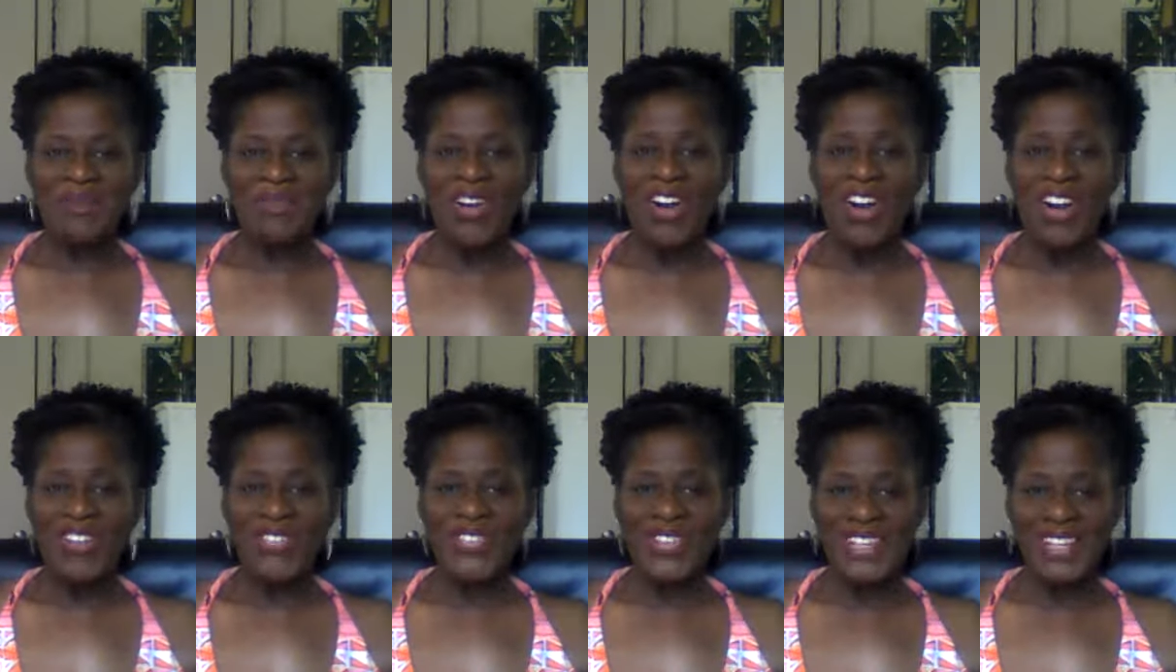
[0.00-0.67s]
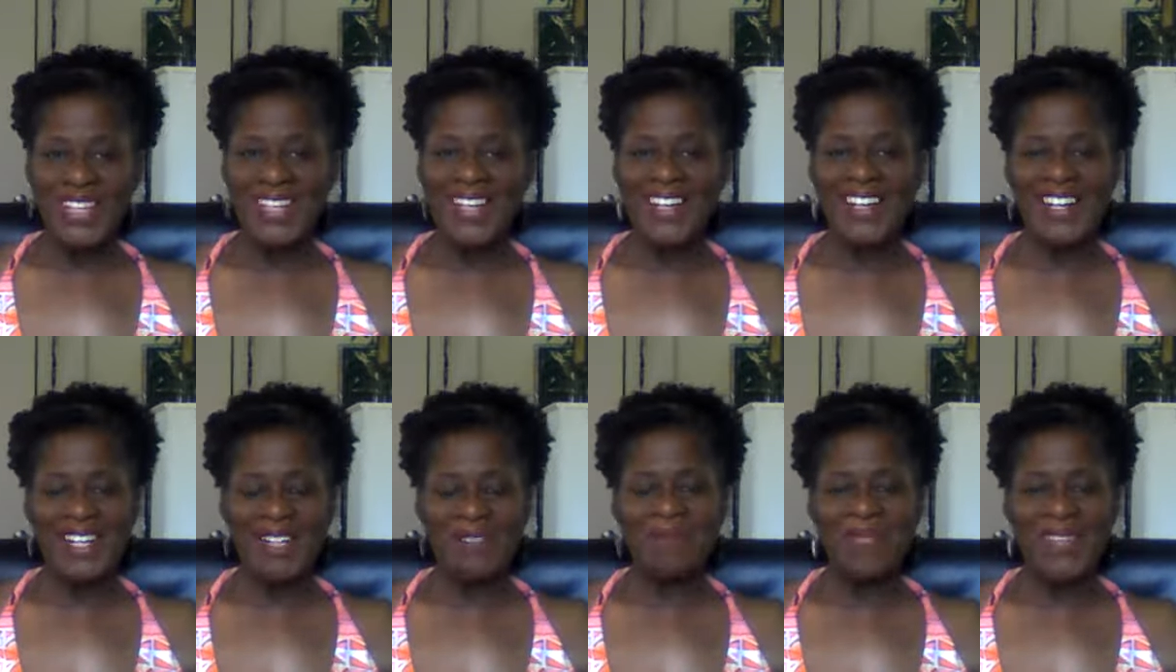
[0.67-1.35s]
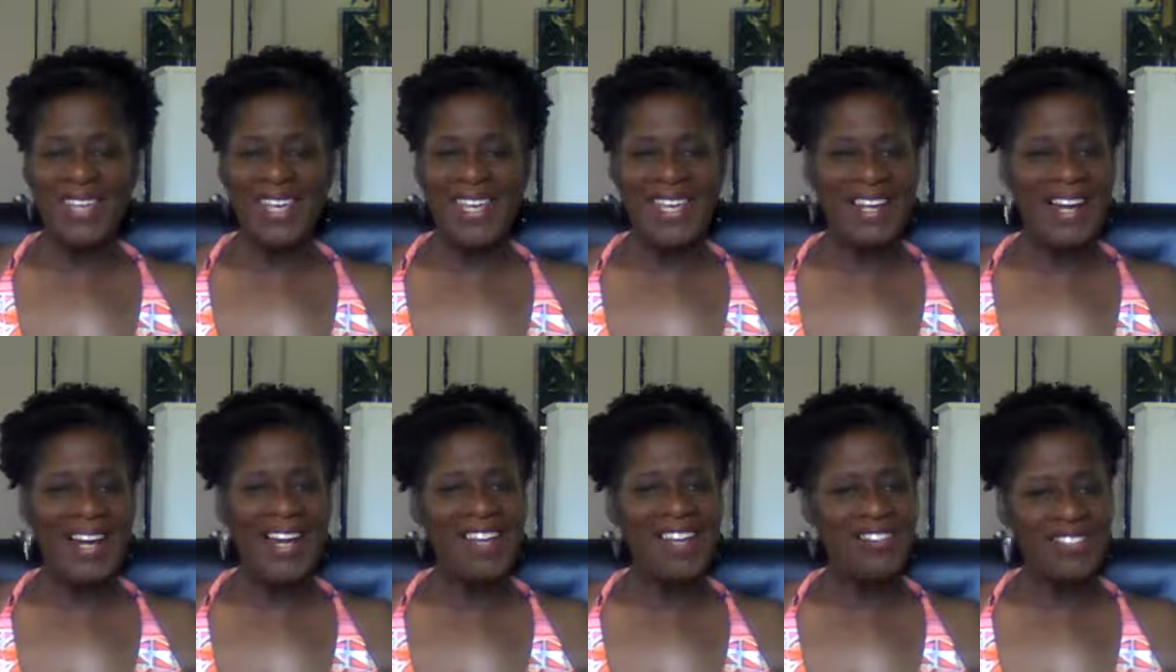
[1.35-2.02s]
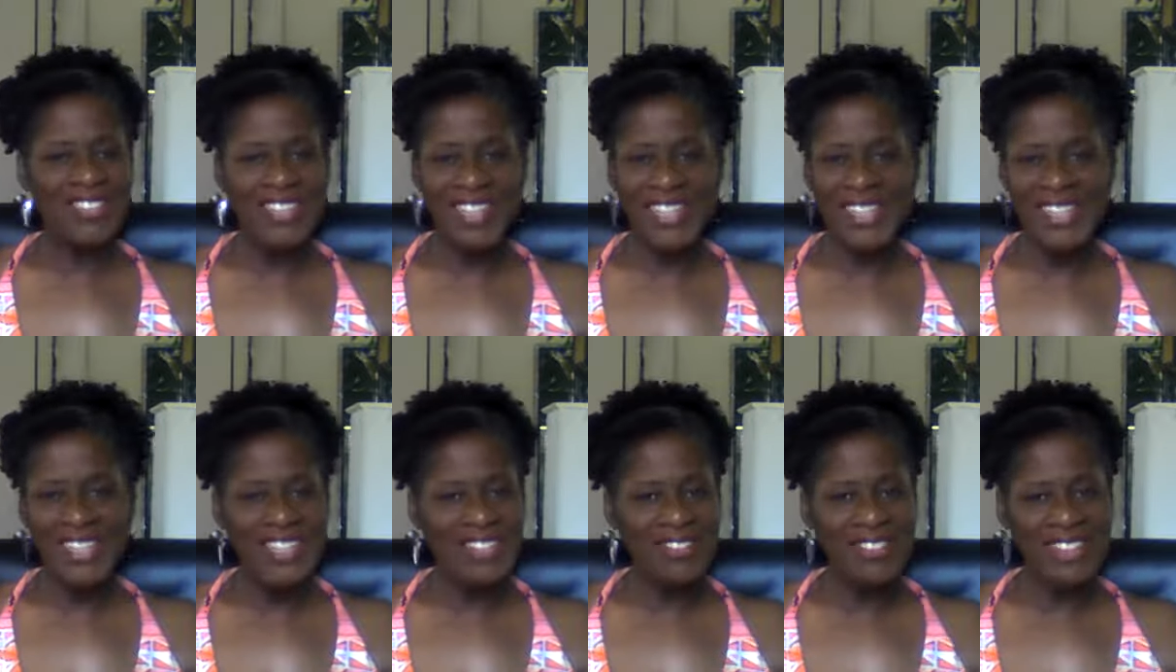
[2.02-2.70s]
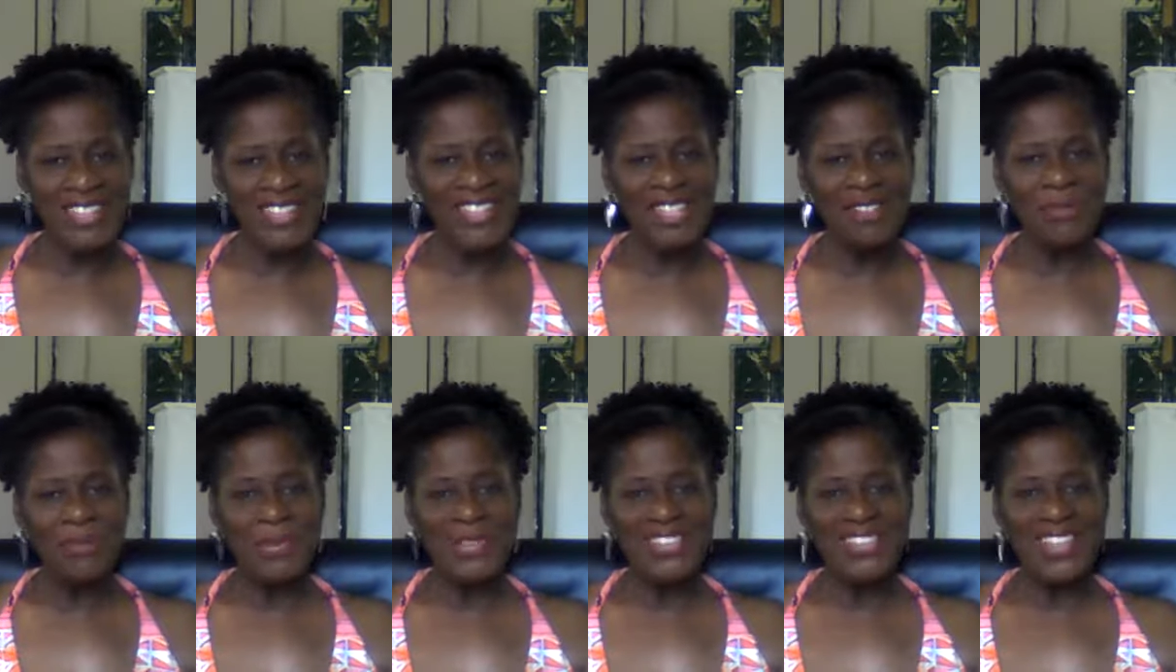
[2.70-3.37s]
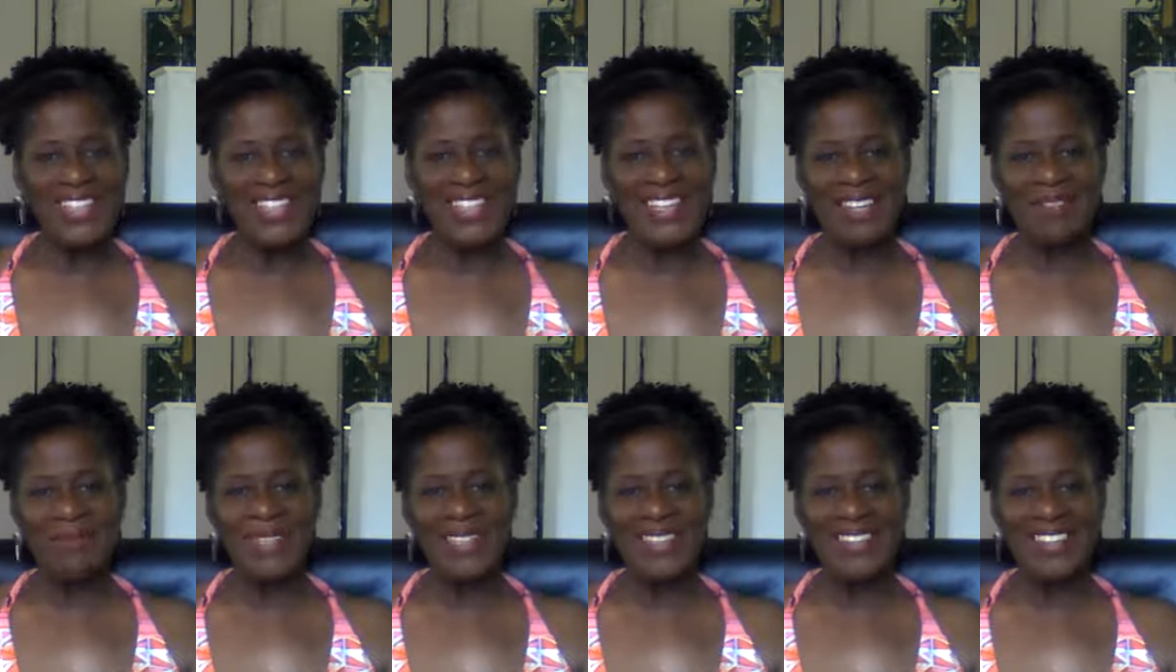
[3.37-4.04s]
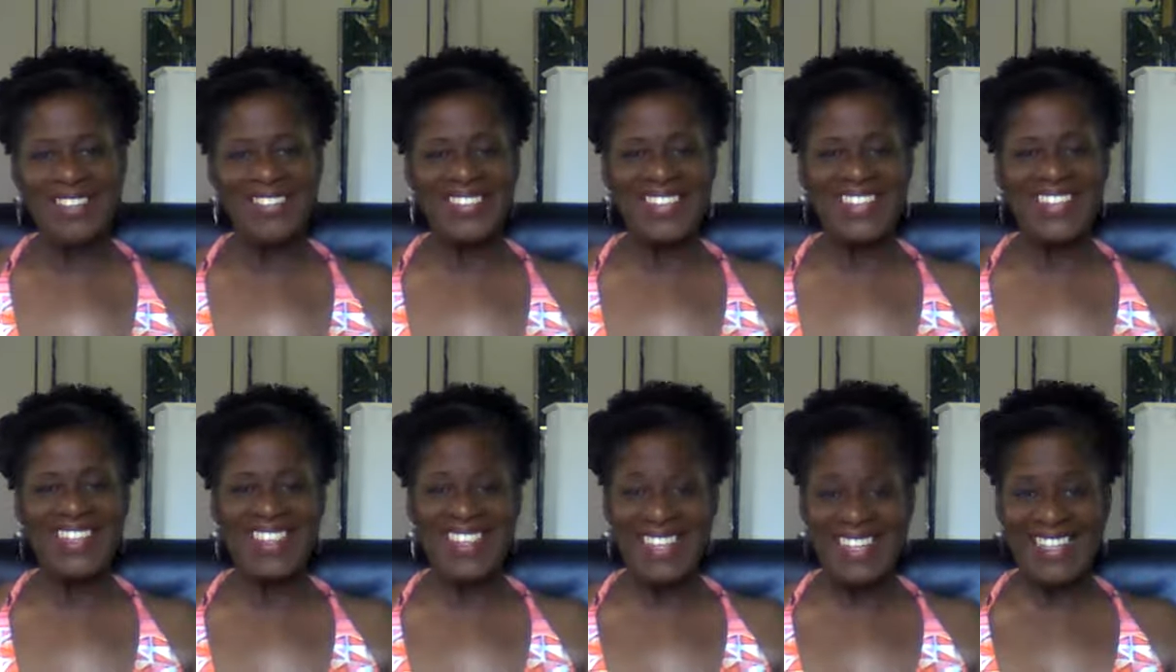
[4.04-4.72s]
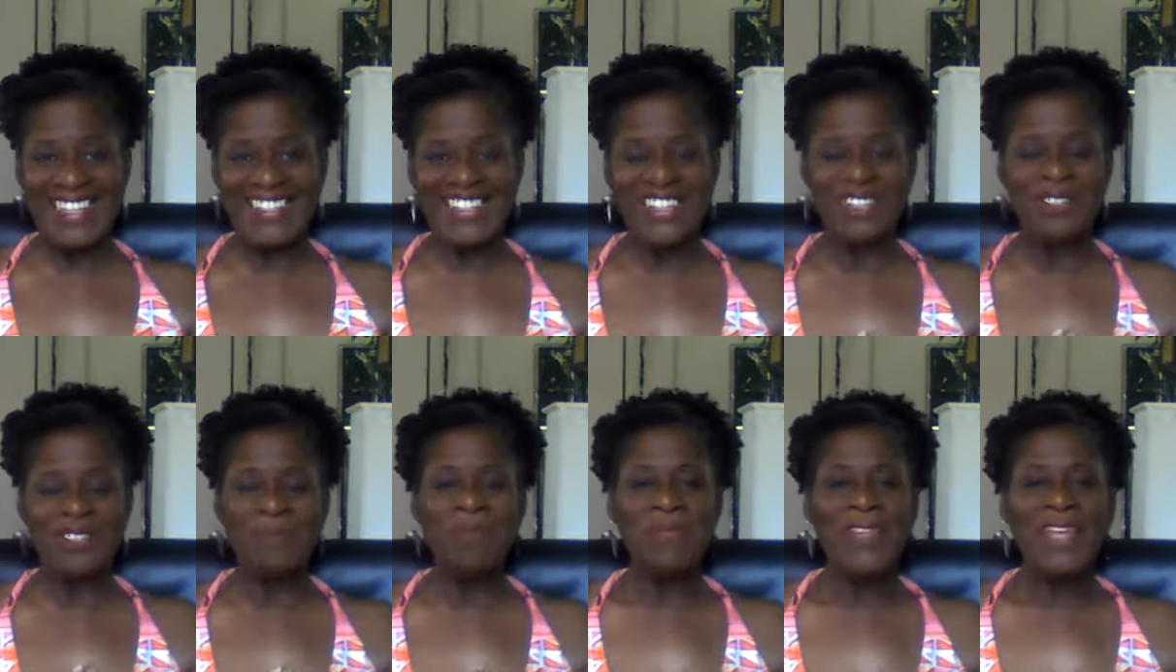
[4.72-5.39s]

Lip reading: offering up." And I really, really appreciate that, Miss Erica. Thank you.